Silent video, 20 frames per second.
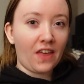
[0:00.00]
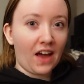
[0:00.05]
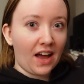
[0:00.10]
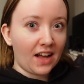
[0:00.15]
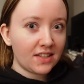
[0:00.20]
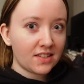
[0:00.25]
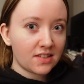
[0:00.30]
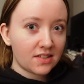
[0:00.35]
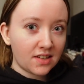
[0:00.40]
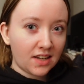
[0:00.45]

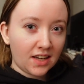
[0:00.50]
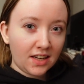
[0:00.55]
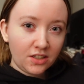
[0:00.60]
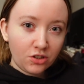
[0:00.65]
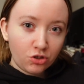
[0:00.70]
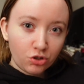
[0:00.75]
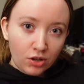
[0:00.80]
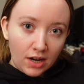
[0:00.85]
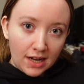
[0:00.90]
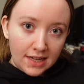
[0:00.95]
That's
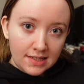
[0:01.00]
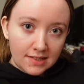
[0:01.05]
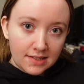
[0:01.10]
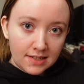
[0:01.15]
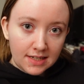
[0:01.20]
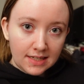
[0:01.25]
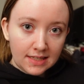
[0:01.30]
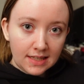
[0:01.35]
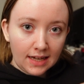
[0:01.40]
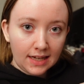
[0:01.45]

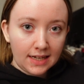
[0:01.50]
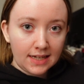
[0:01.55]
interesting that